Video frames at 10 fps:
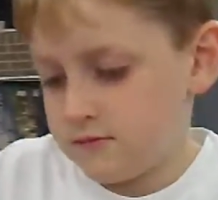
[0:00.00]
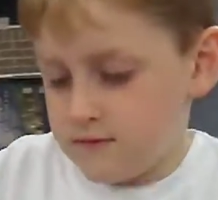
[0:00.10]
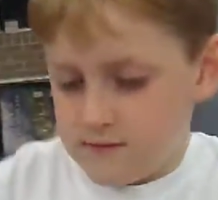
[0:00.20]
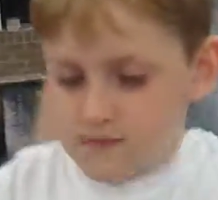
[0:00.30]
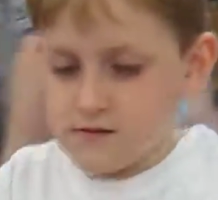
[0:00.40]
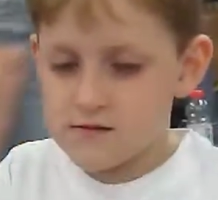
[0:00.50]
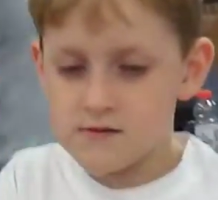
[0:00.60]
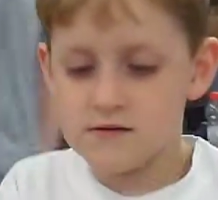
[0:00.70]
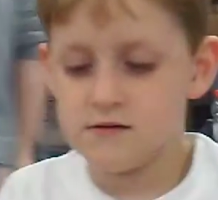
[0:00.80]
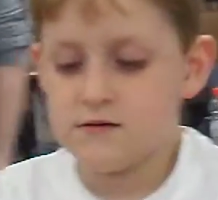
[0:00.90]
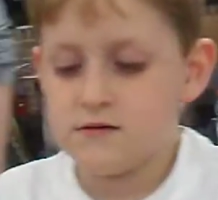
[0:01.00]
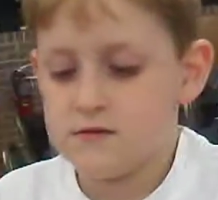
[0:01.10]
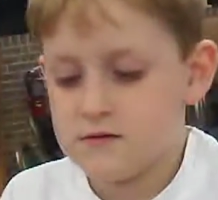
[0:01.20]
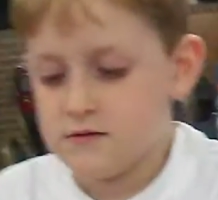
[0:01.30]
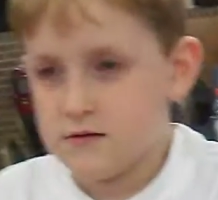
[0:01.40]
Sorry, buddy. I told
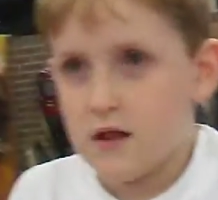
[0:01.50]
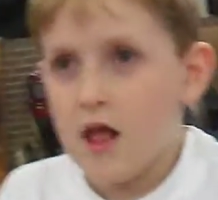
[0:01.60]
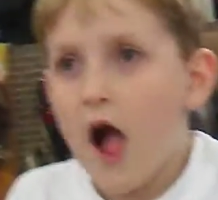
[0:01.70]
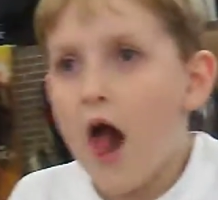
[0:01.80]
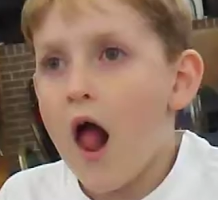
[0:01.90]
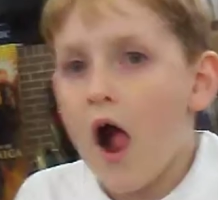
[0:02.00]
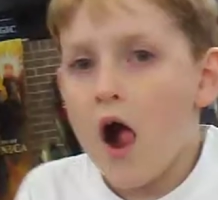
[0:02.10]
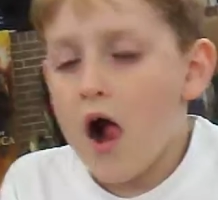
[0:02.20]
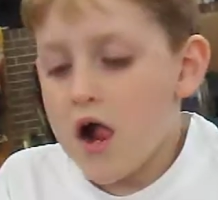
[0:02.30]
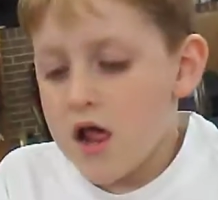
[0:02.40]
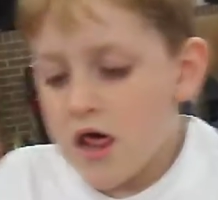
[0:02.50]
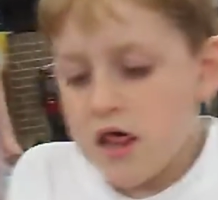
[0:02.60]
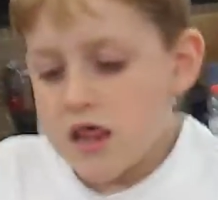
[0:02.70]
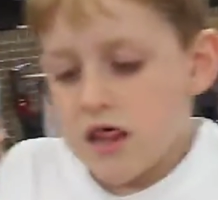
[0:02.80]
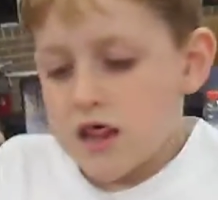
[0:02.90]
you it's late. We're not going to be able to
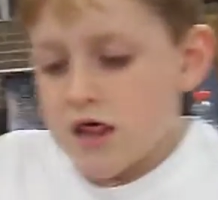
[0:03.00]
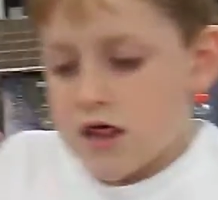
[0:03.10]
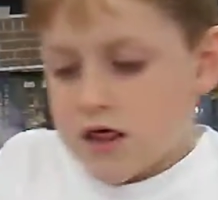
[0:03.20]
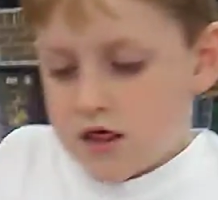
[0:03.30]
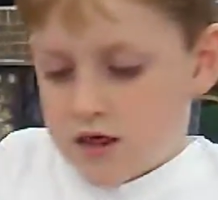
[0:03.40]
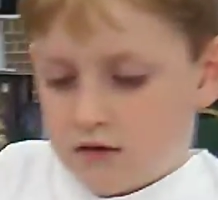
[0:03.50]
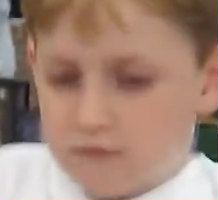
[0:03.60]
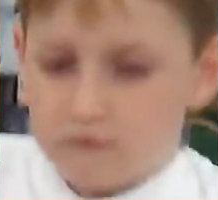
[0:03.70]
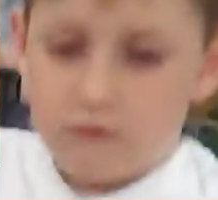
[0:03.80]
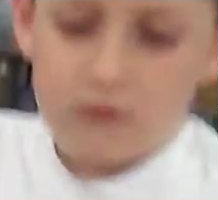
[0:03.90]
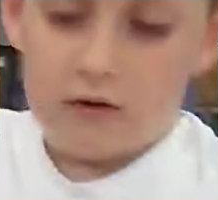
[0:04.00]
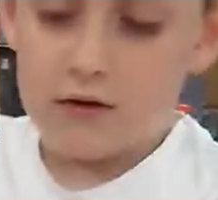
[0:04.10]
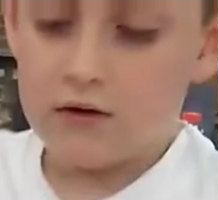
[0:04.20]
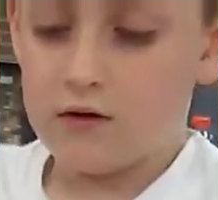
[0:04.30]
play both. Uh,